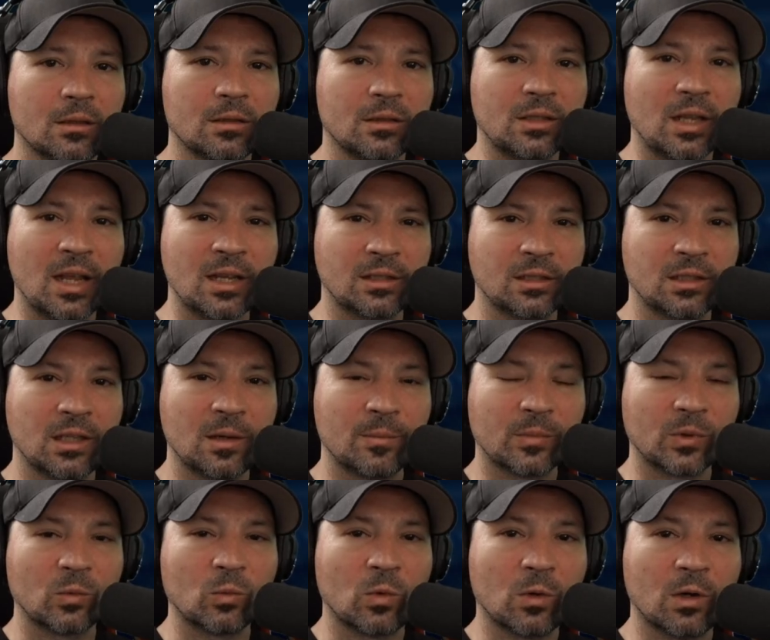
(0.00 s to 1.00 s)
Test
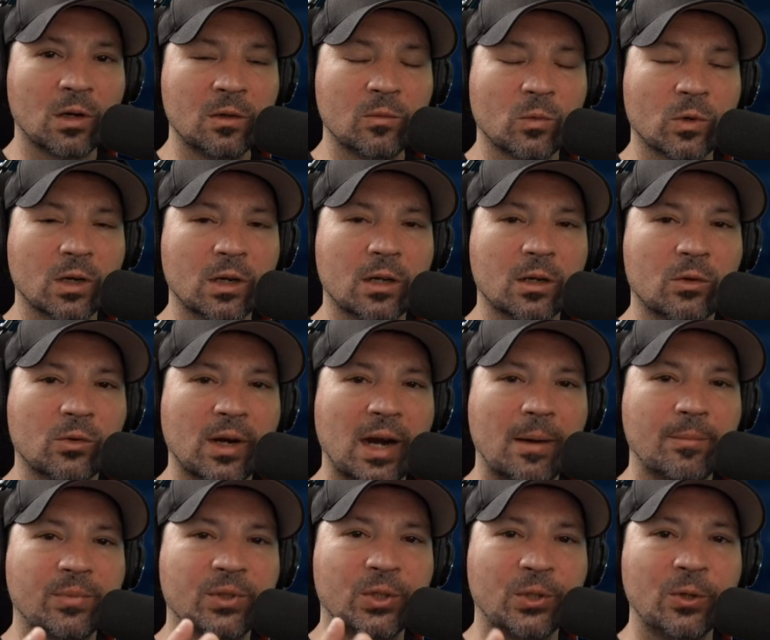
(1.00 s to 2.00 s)
number one, we're going to
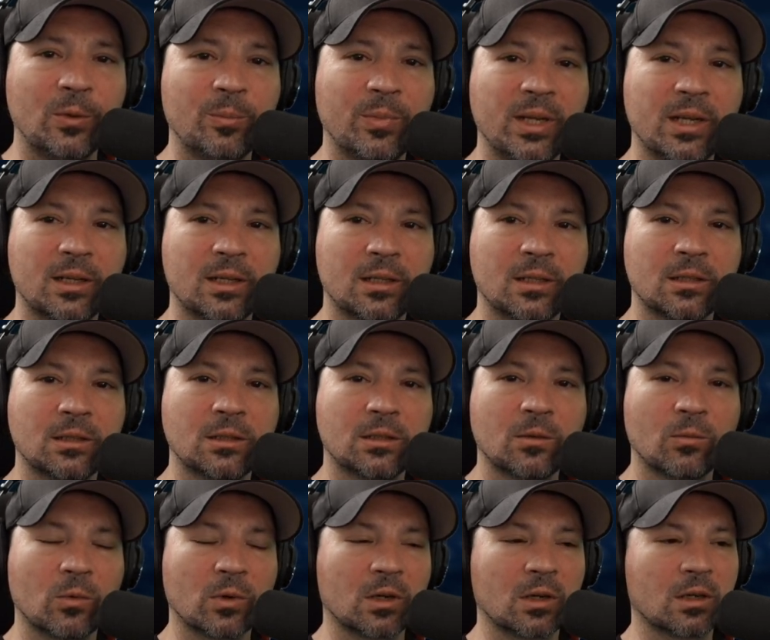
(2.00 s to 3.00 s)
grab two
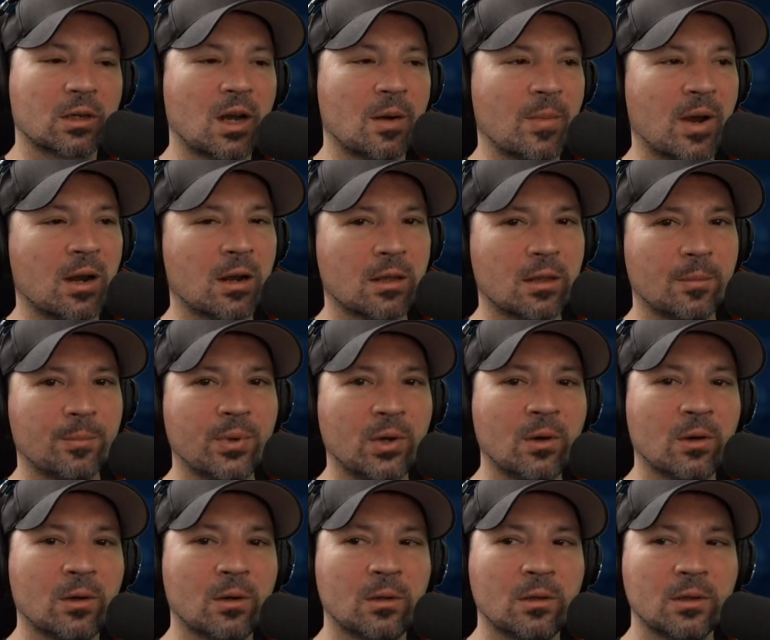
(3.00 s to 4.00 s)
beacons, we're going to come out of the
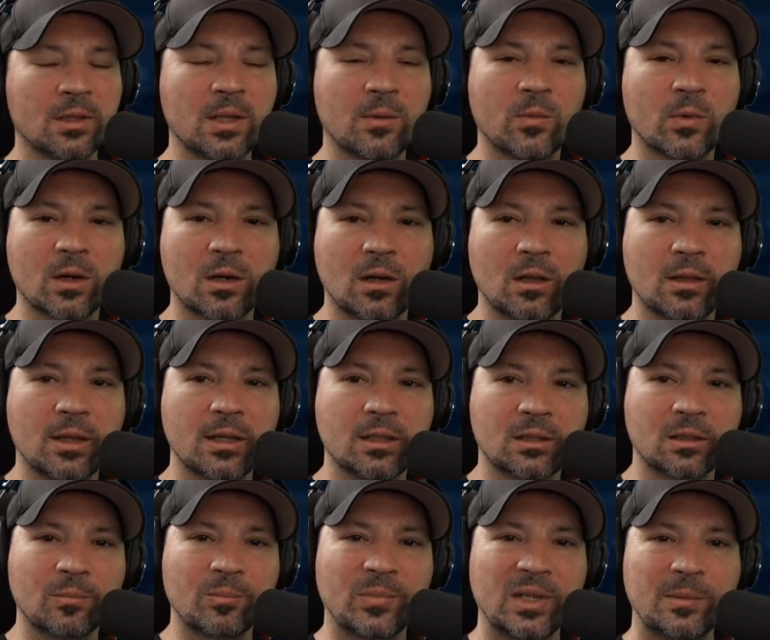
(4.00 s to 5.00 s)
ball, and then we're going to let
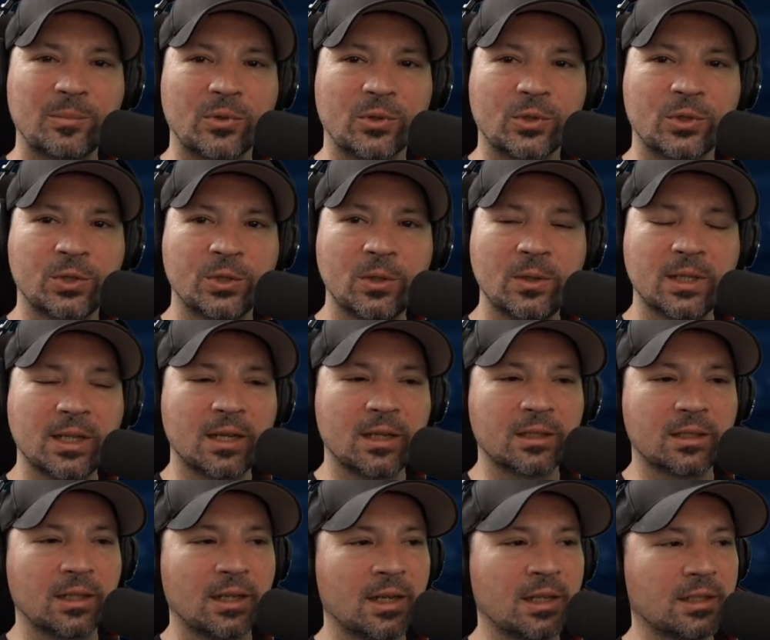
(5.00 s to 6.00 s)
some people shoot
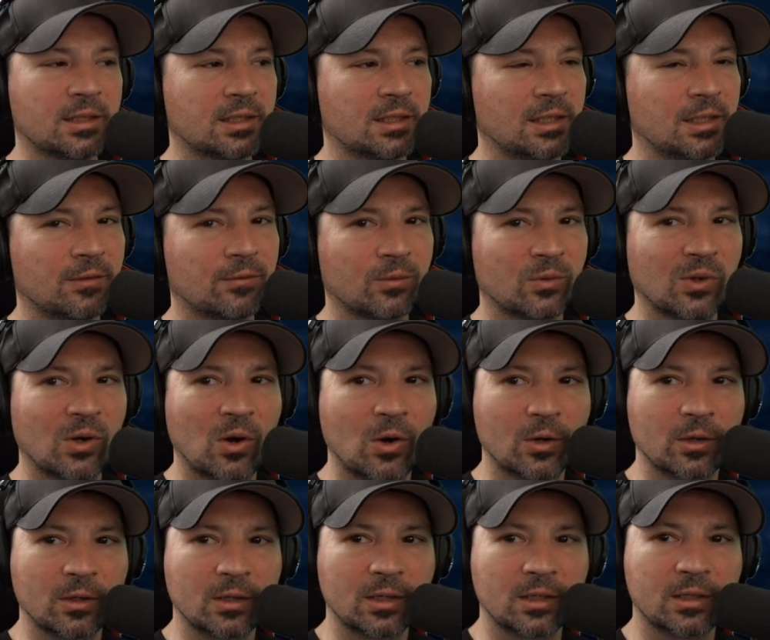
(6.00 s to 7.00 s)
us and see if we're
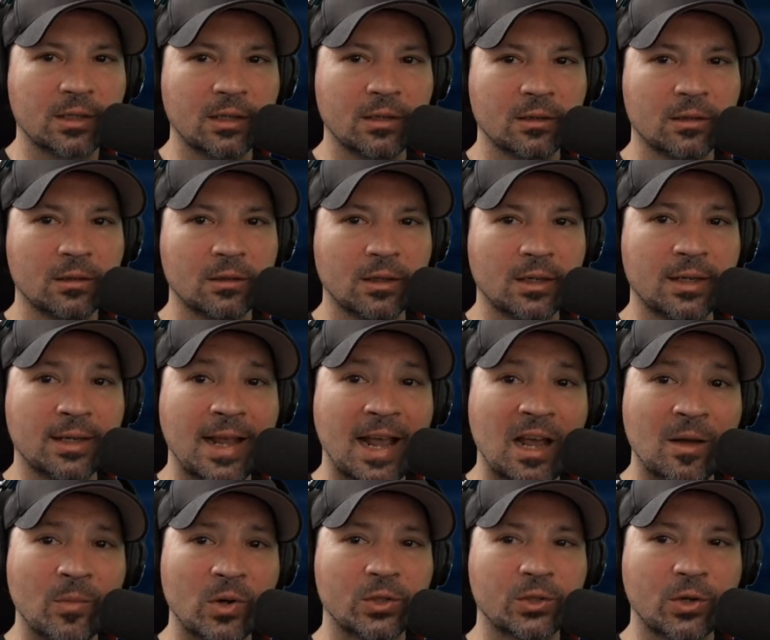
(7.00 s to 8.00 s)
harder to kill and
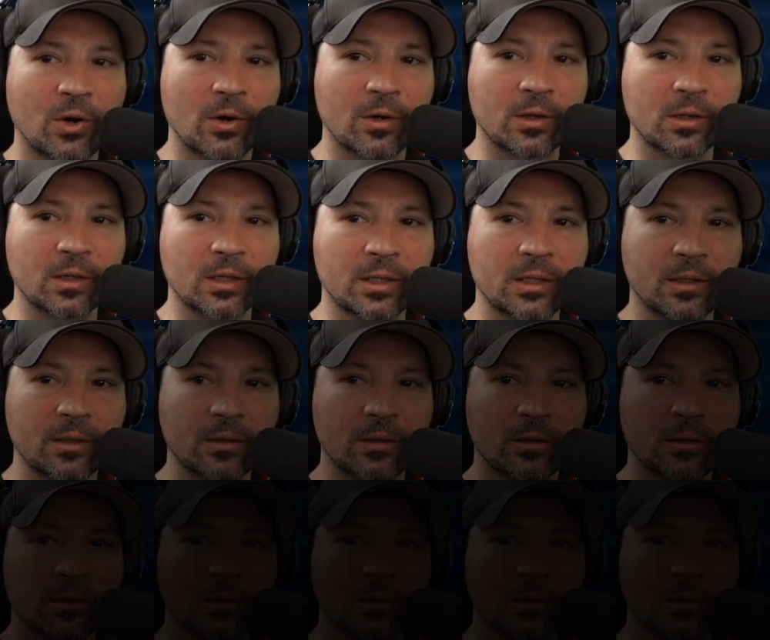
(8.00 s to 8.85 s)
how much harder to kill.